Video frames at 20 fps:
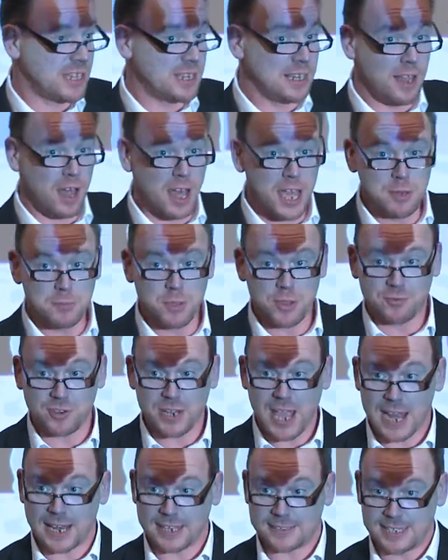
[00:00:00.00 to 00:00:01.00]
in line with
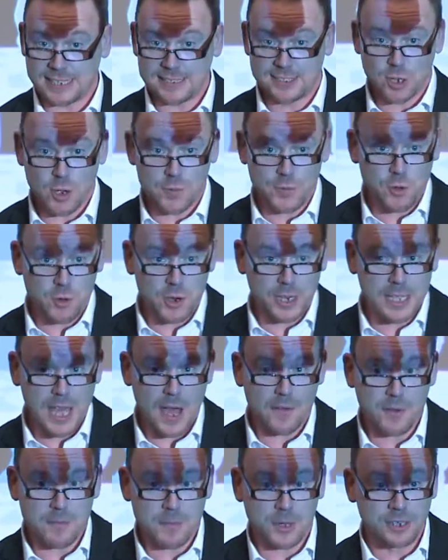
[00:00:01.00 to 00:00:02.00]
reality. So if you're a
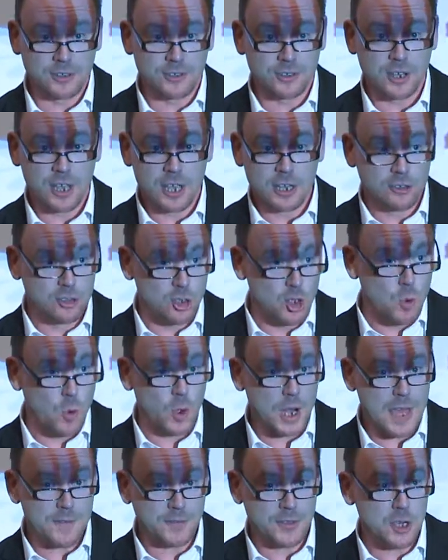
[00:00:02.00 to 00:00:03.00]
government, do
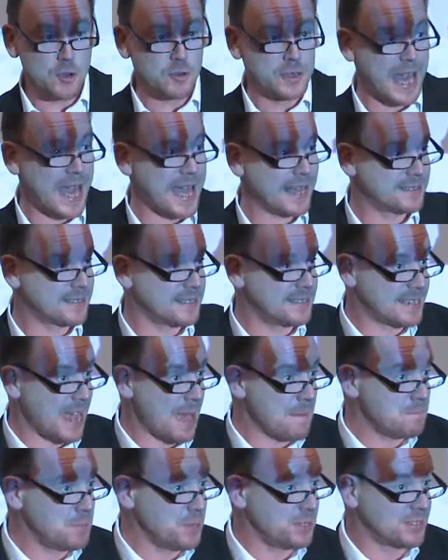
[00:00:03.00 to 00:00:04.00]
whatever you can to
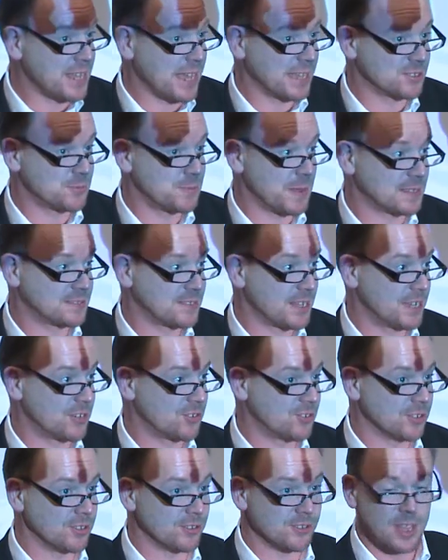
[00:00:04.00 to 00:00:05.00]
dampen
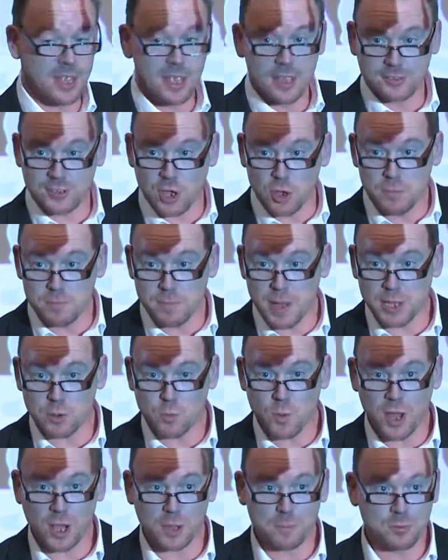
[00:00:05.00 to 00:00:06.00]
expectations. Don't make
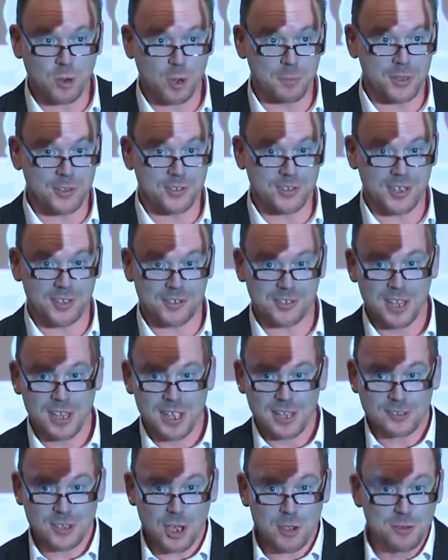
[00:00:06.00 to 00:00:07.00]
wild promises.
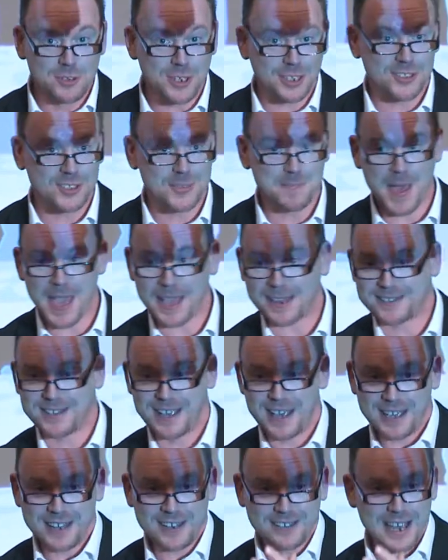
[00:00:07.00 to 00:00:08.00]
Don't expect,
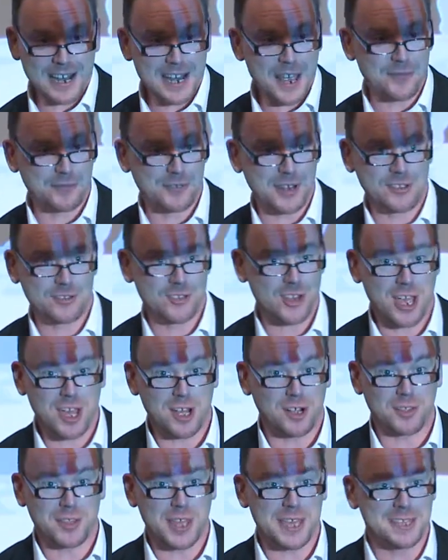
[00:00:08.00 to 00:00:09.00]
tell every
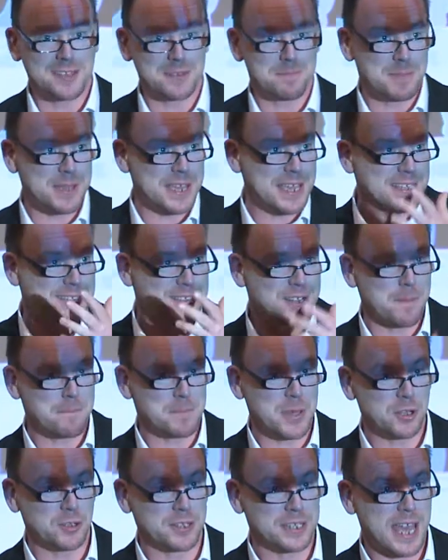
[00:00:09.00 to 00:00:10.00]
child they can be sort of
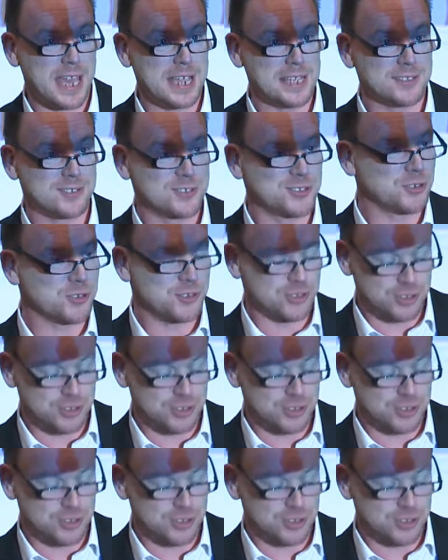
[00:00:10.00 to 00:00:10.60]
Bill Gates or